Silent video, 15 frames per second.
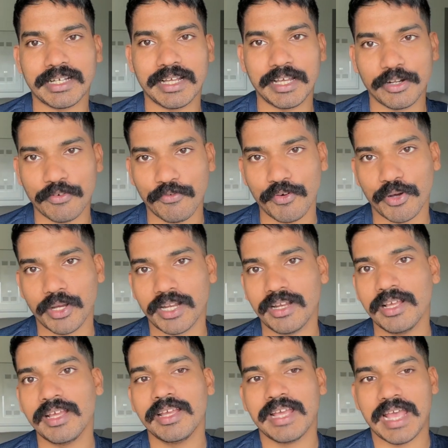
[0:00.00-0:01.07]

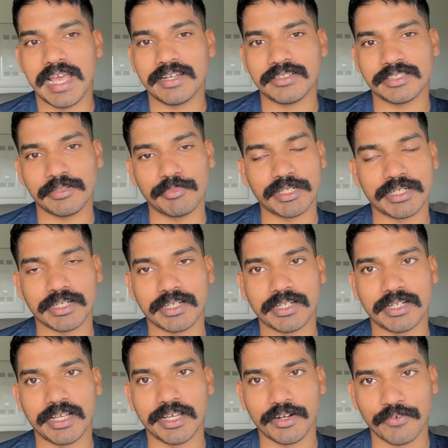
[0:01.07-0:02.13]
aerofoil and a symmetrical
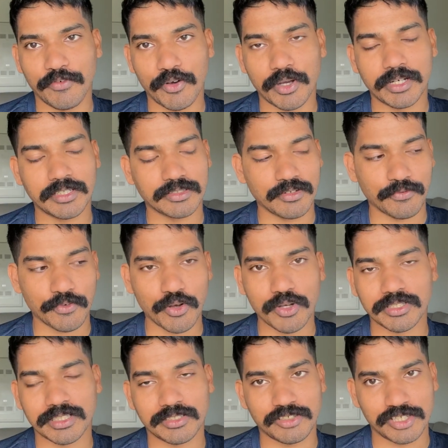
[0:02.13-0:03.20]
aerofoil is of
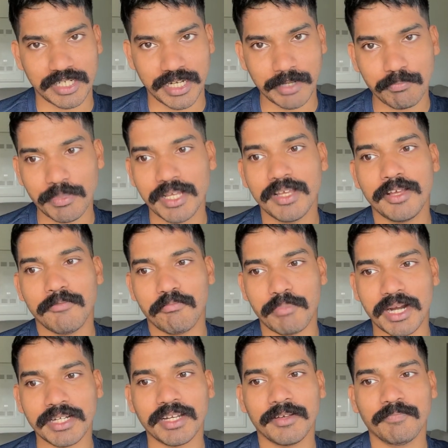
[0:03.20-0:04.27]
course its shape,
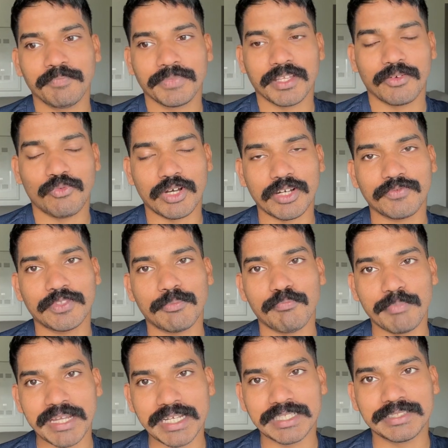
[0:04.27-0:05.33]
but one of the
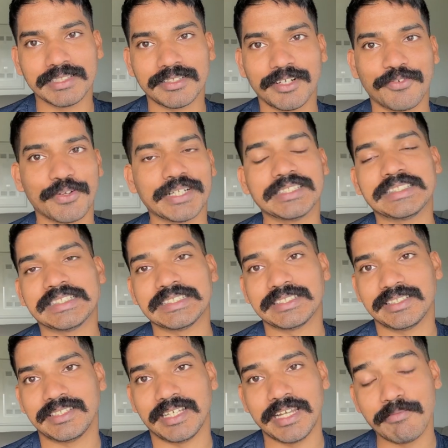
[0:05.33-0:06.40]
major differences
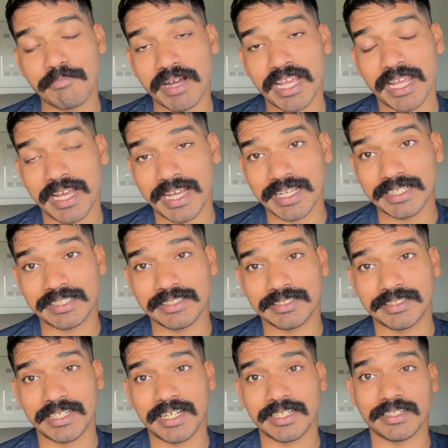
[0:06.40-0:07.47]
in my eyes is
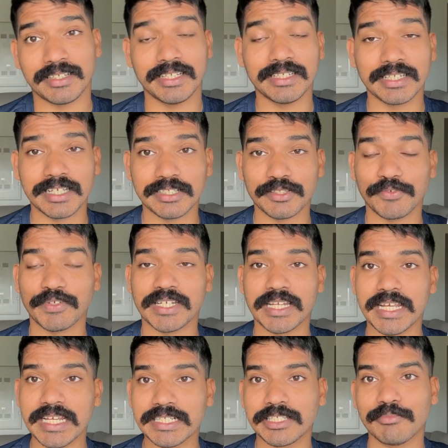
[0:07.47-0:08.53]
that in case of an
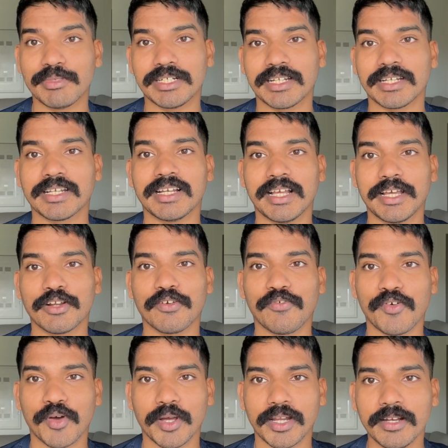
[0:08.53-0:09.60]
asymmetrical
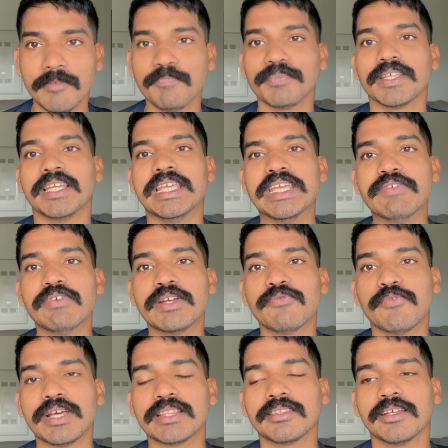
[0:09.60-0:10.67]
aerofoil, even
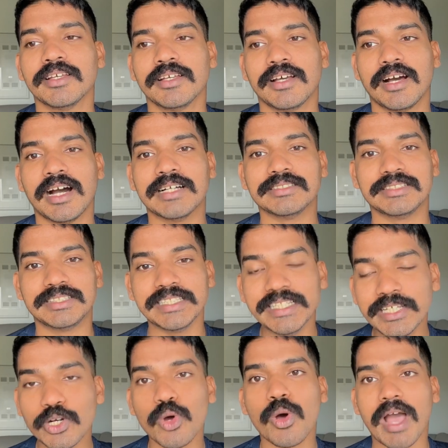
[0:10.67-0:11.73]
with a
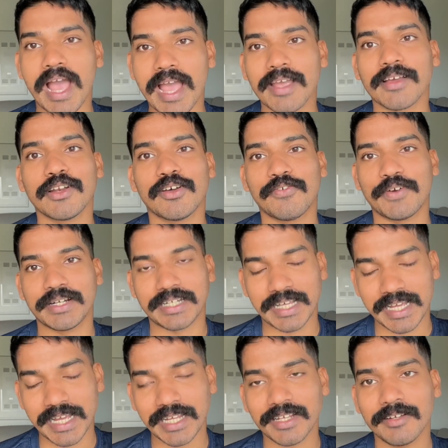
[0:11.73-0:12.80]
zero angle of
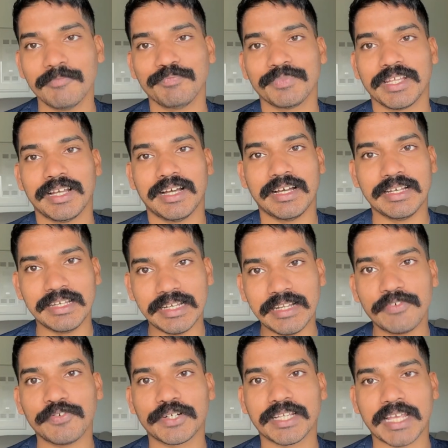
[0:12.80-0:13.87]
attack, a
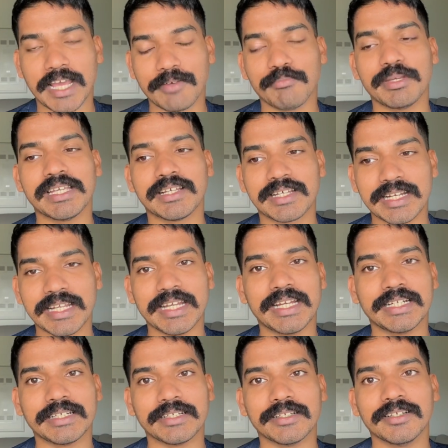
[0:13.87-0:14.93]
lift can be
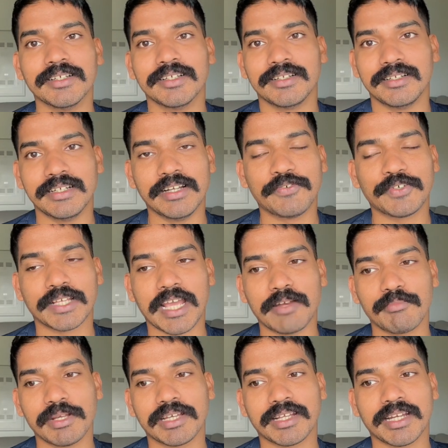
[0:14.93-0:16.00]
created. Lift
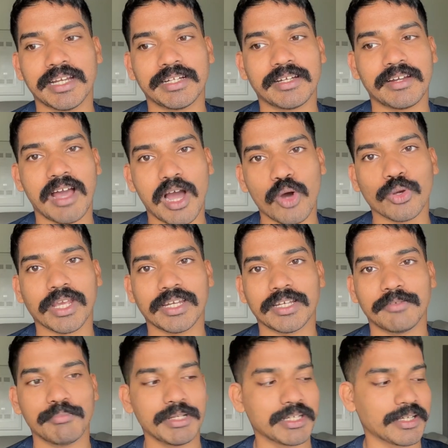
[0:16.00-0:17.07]
can be created. How can
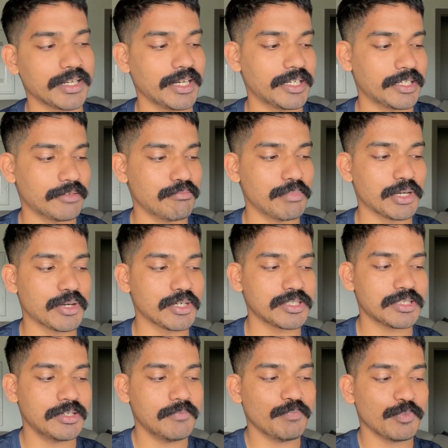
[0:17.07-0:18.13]
it be created?
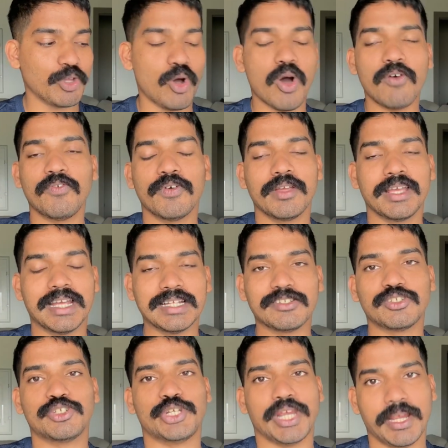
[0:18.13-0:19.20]
Because of
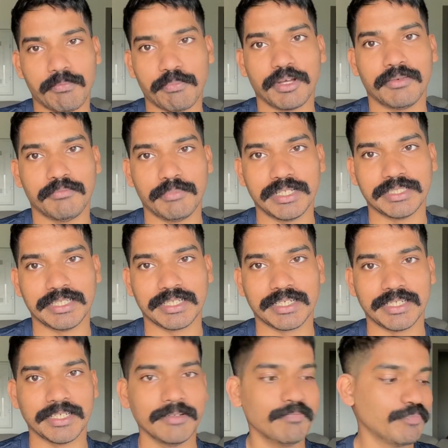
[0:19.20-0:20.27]
its shape,
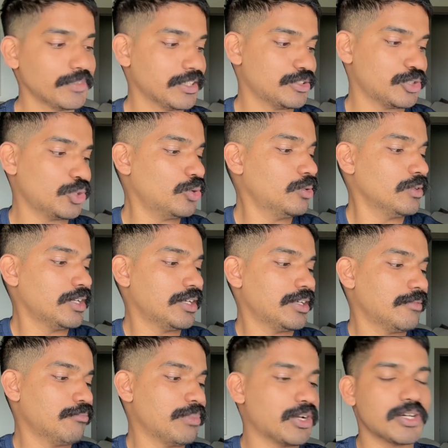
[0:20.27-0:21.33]
basically. So
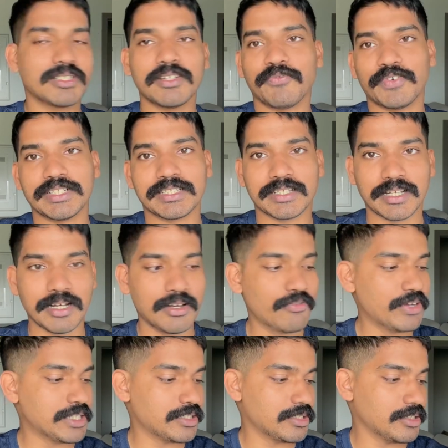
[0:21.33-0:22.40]
because of its
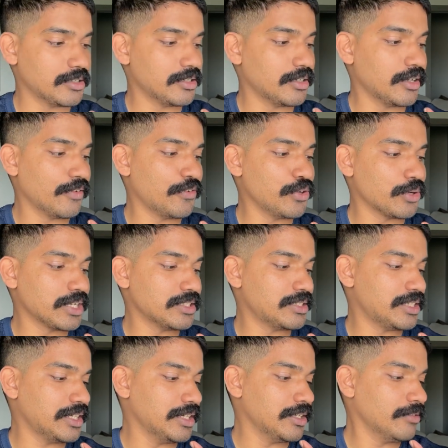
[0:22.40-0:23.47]
curvature, if you can
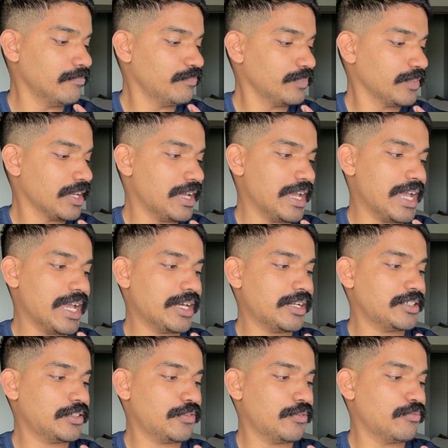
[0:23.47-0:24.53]
see, air
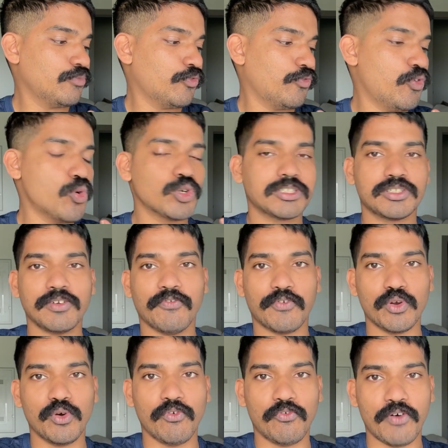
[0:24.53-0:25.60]
is forced to
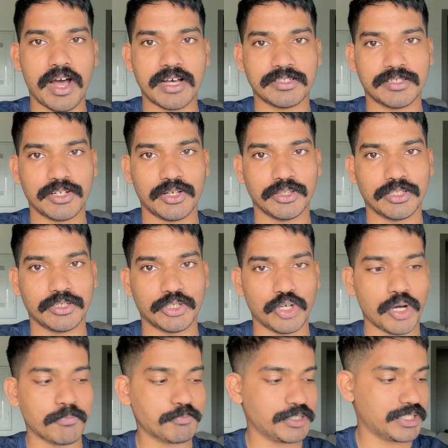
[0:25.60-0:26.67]
flow faster on the
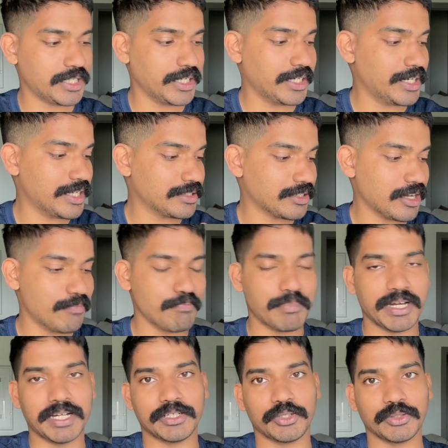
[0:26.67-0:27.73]
top side as
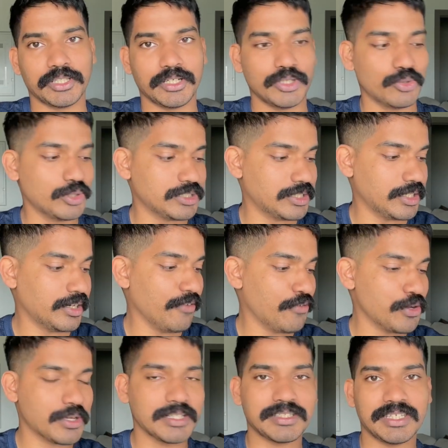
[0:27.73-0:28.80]
compared to the lower side. If
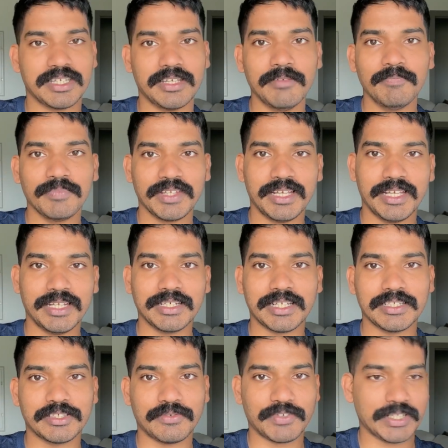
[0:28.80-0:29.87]
you can see, in
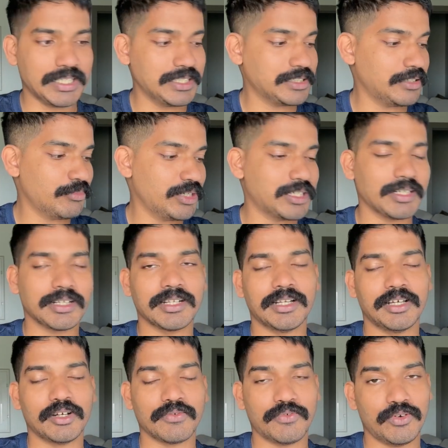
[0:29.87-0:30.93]
case of an asymmetrical
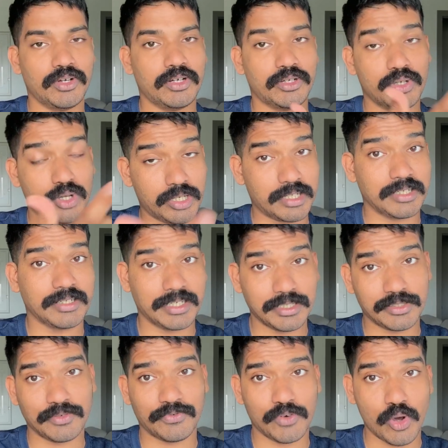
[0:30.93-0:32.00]
aerofoil, not in
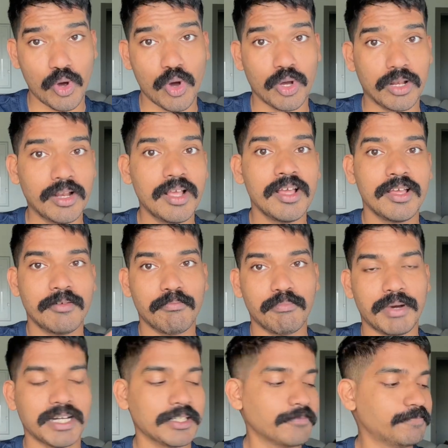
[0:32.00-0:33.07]
case of all,
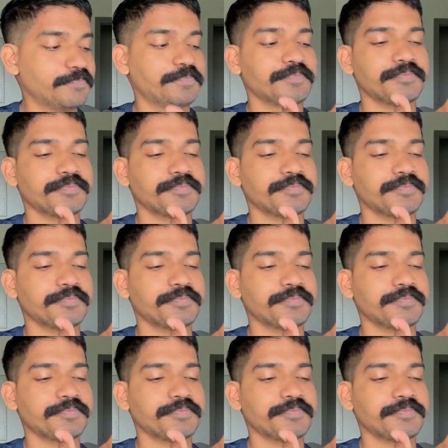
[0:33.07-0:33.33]
but